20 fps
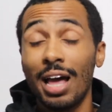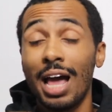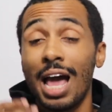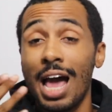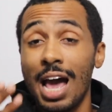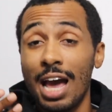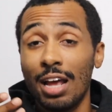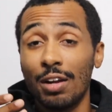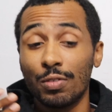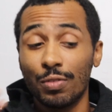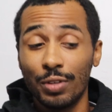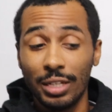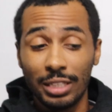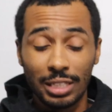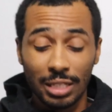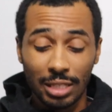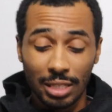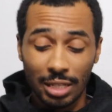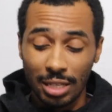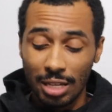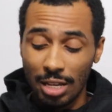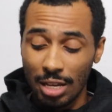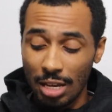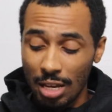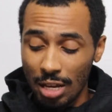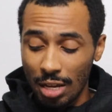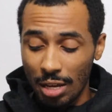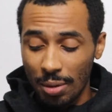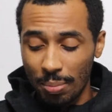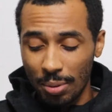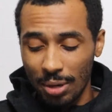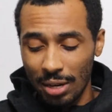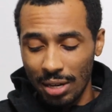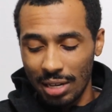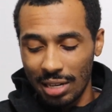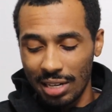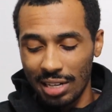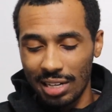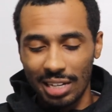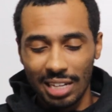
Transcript: had recently, but